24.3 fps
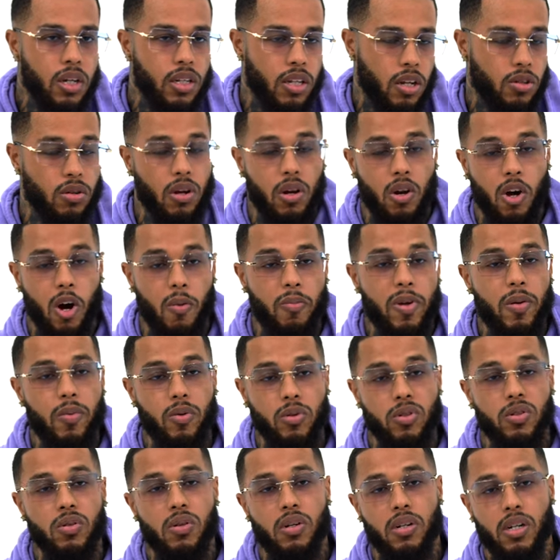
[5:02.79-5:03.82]
That's why a lot of people
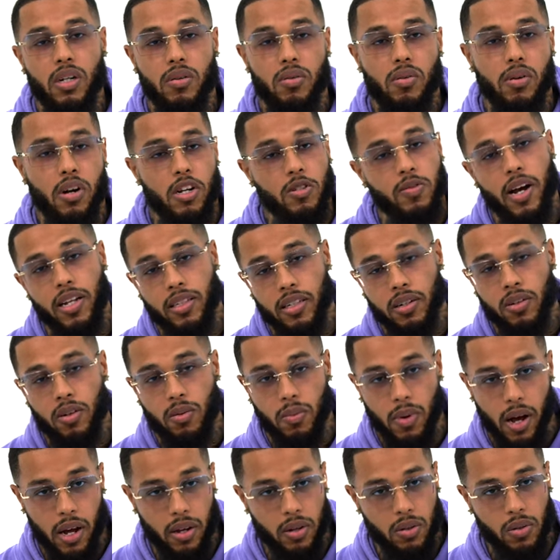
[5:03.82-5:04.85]
do it on their own. That's what I did on
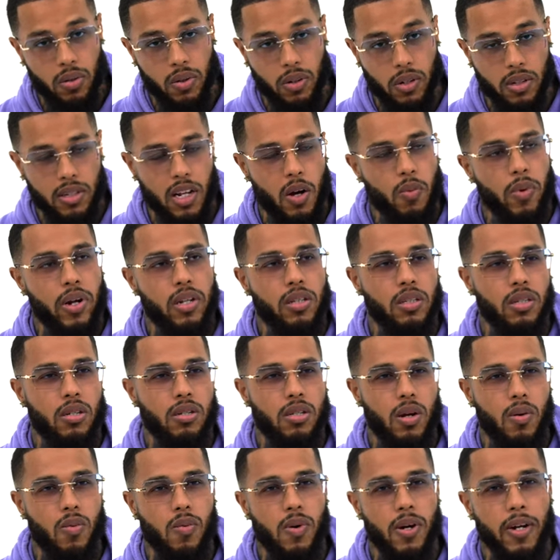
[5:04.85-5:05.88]
my own. Because I mm. went to
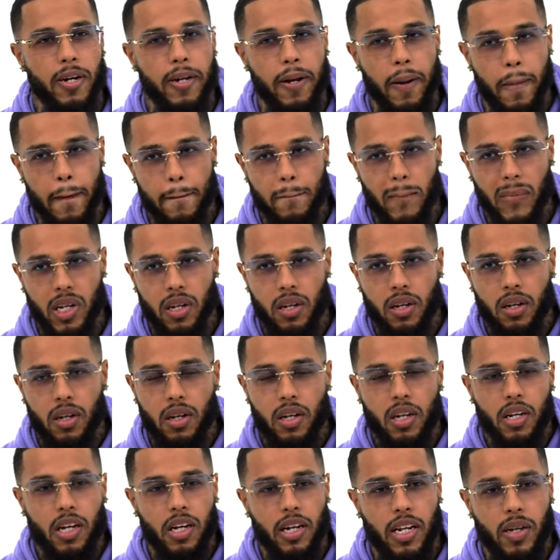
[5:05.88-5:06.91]
someone
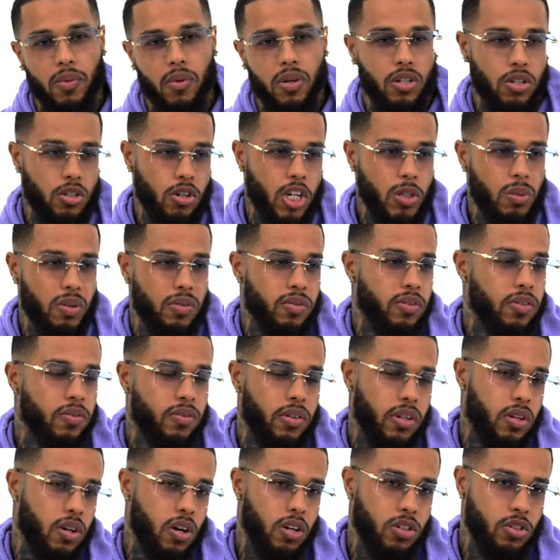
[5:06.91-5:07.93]
they wanted to charge me
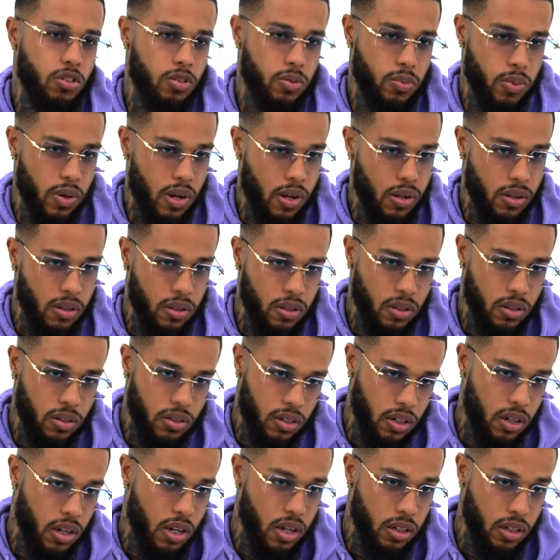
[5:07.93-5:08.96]
fifteen hundred pound
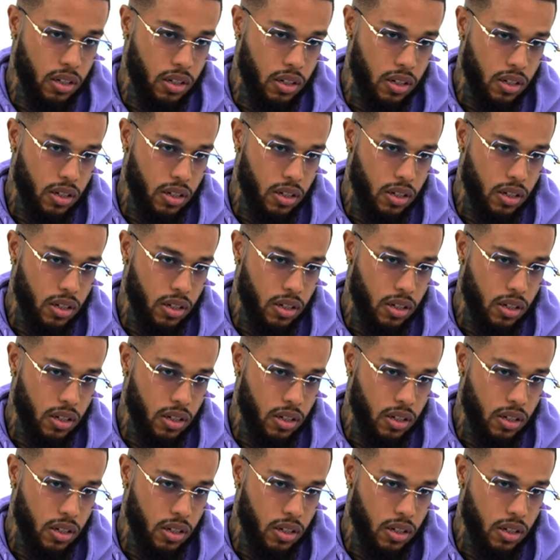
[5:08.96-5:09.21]
to learn.